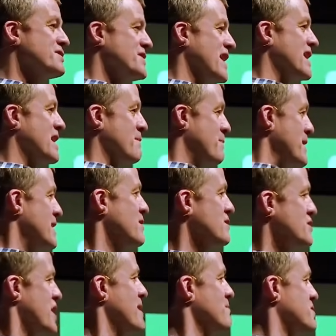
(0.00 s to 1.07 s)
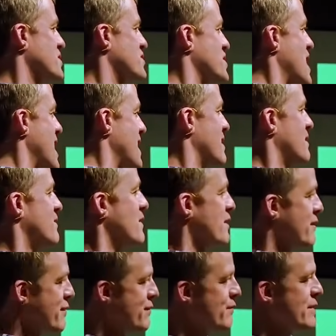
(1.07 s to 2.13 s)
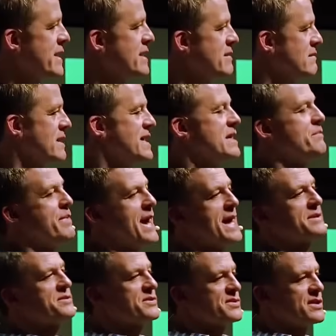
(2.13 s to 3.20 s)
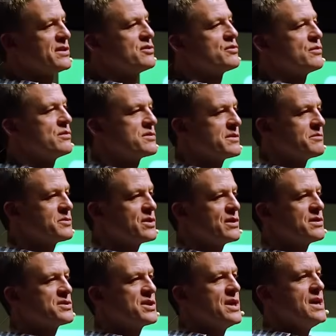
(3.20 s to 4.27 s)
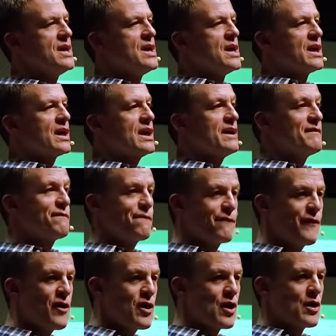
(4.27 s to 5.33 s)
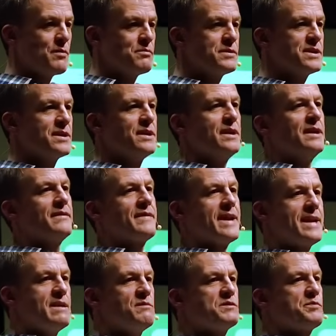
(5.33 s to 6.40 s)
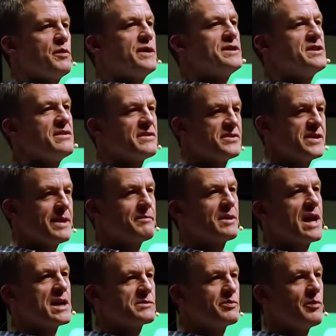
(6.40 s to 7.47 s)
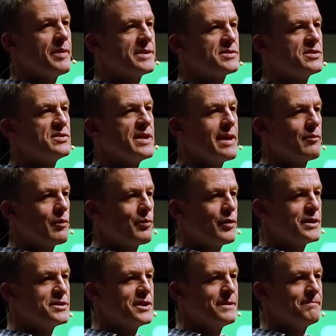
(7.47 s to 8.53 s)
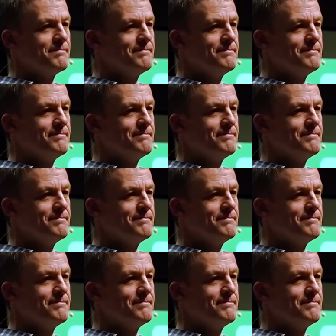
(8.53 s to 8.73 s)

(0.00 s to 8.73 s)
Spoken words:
saying that Peter, James, and John, the 3 lead apostles in the Jerusalem church, confirmed that he was preaching the same gospel message they were preaching.